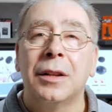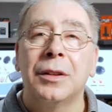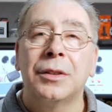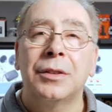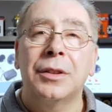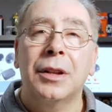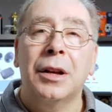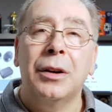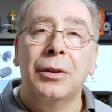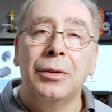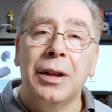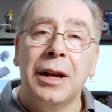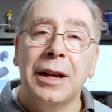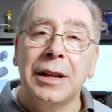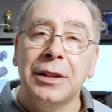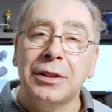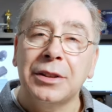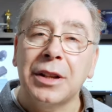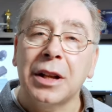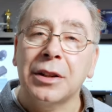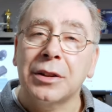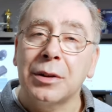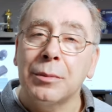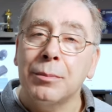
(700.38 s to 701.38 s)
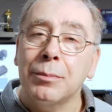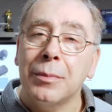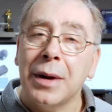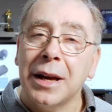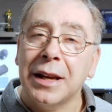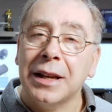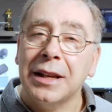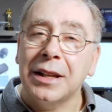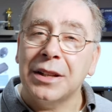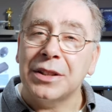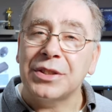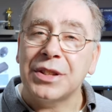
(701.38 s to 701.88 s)
so that it doesn't
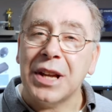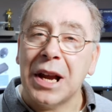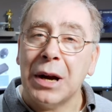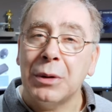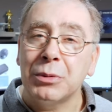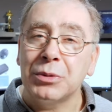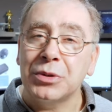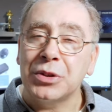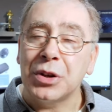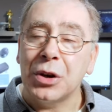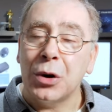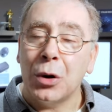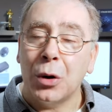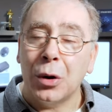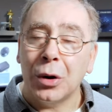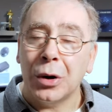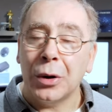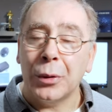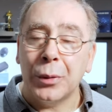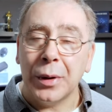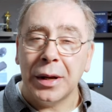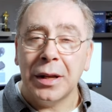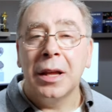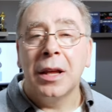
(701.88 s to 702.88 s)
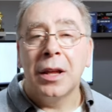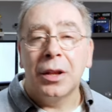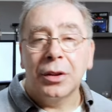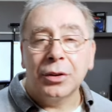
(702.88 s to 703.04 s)
make it sound so hollowy.